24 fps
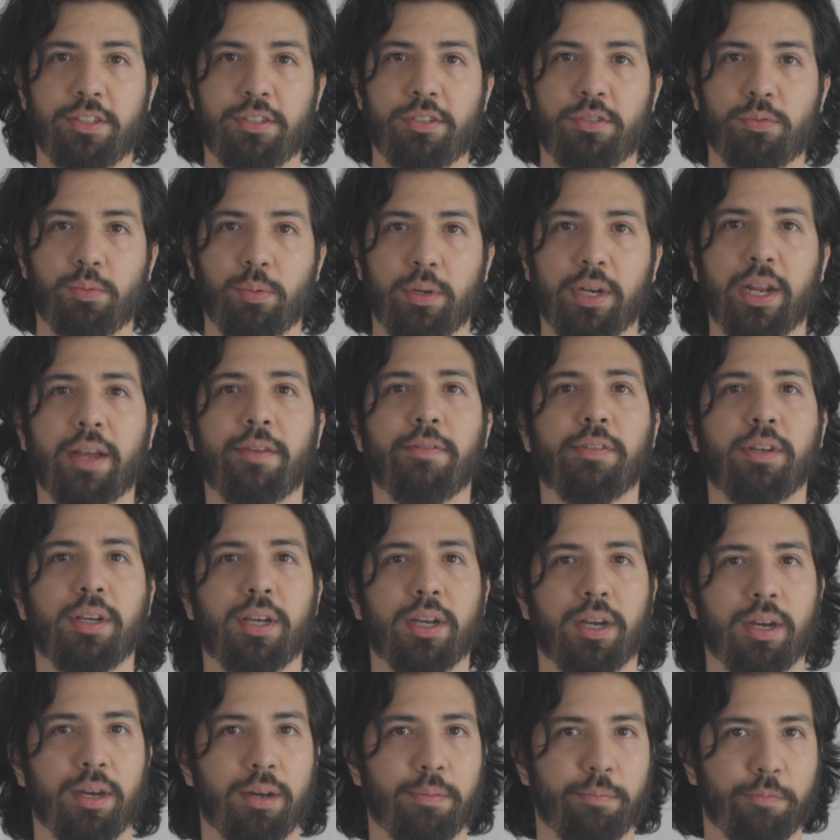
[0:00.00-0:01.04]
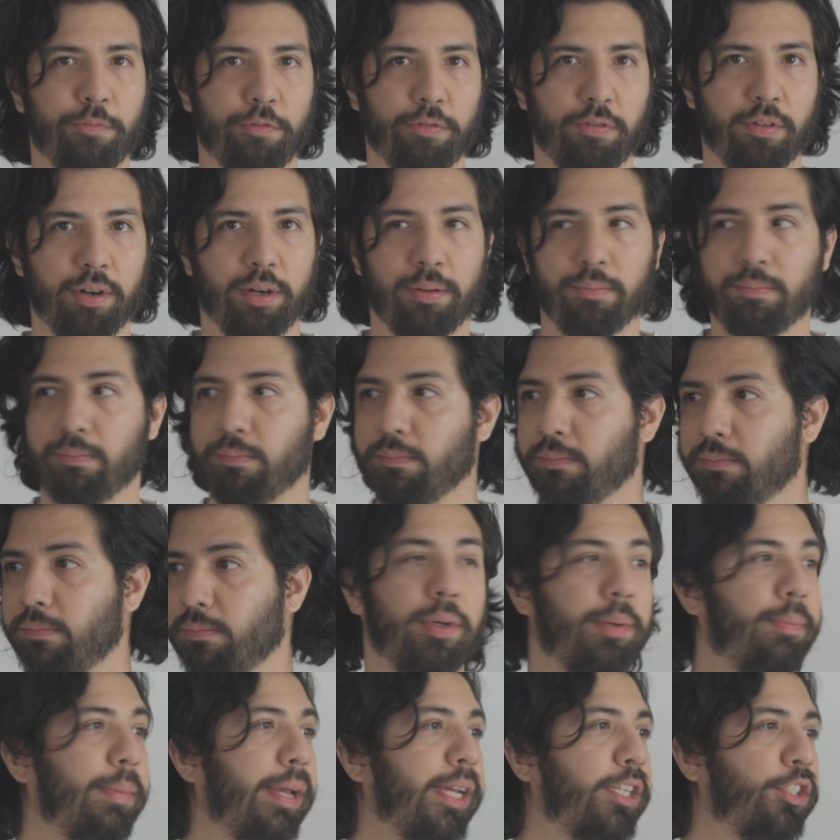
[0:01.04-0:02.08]
is what I'd come from.
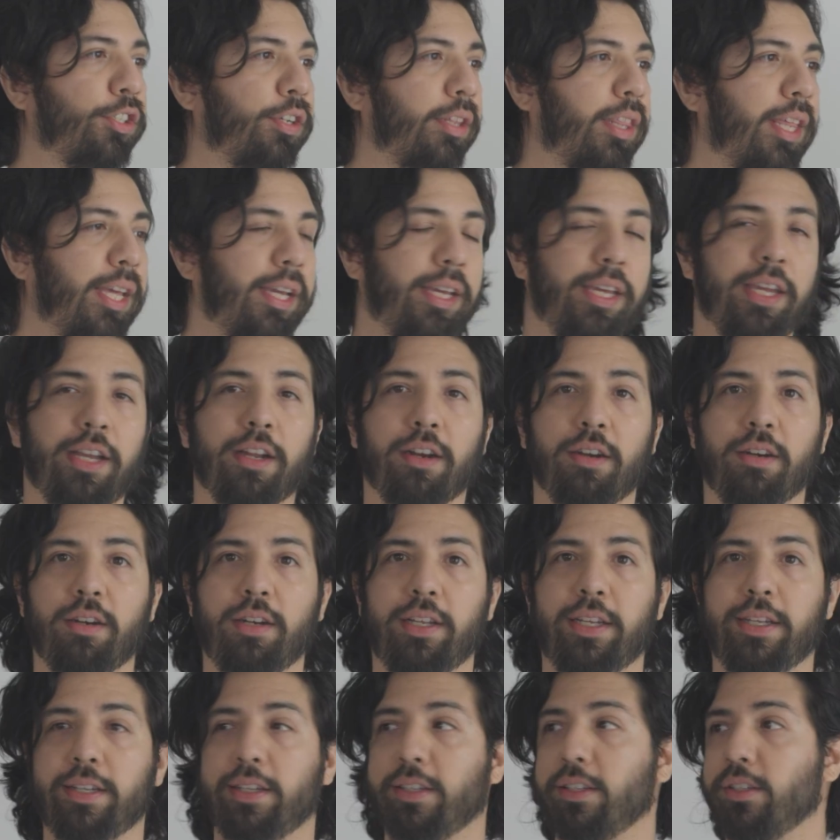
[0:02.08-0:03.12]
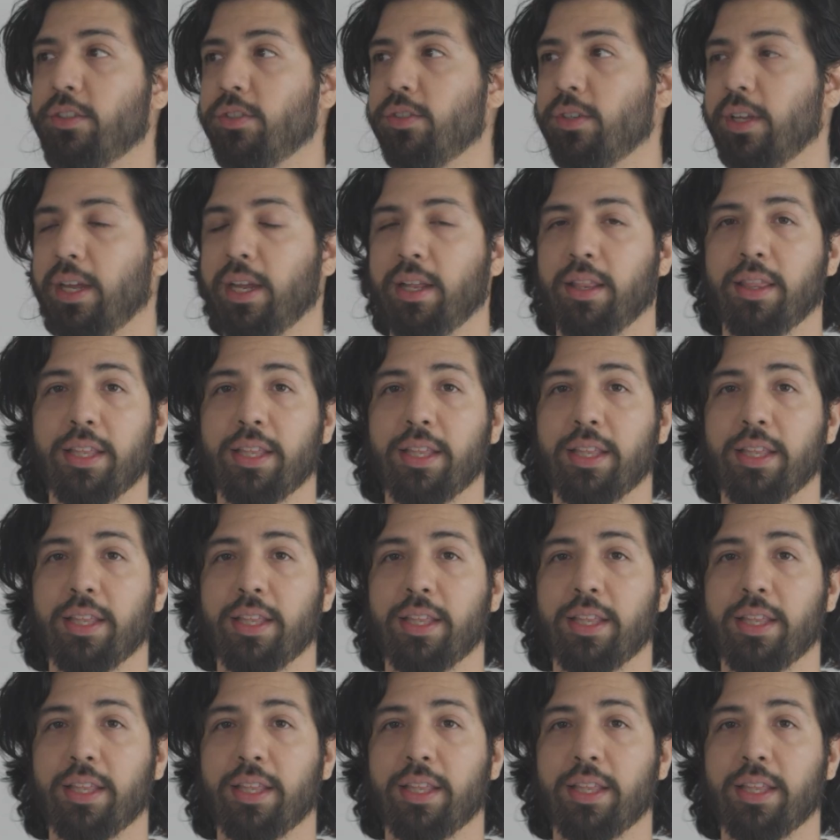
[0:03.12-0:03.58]
One major thing here is